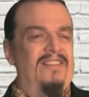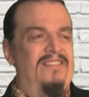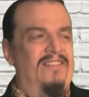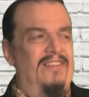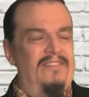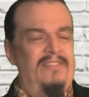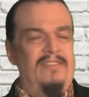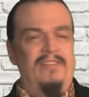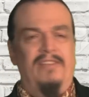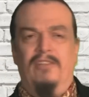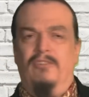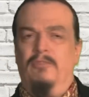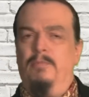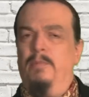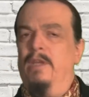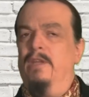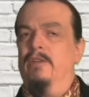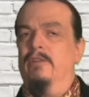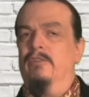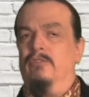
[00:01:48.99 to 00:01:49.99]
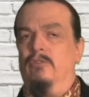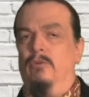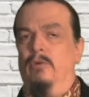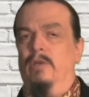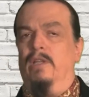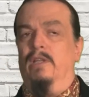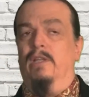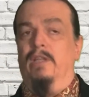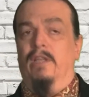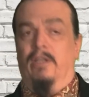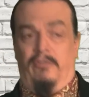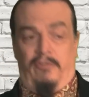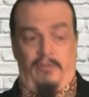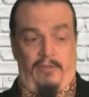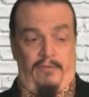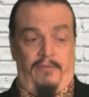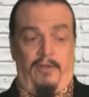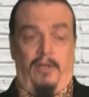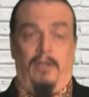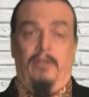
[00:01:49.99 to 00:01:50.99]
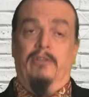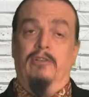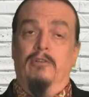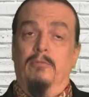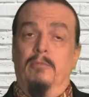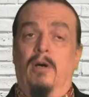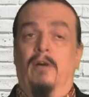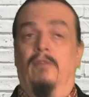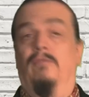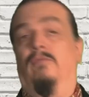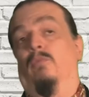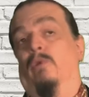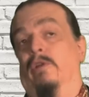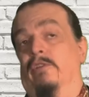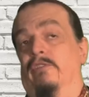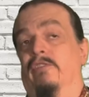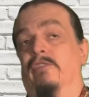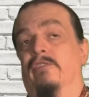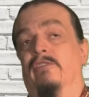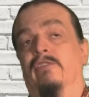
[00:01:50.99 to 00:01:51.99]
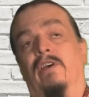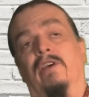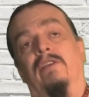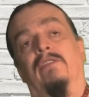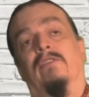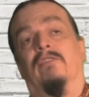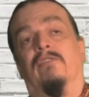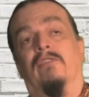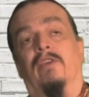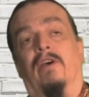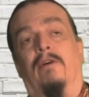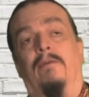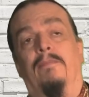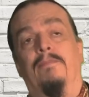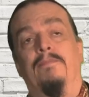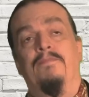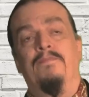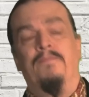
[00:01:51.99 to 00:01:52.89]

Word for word: doesn't expand as quickly as the volume of what's inside the cell.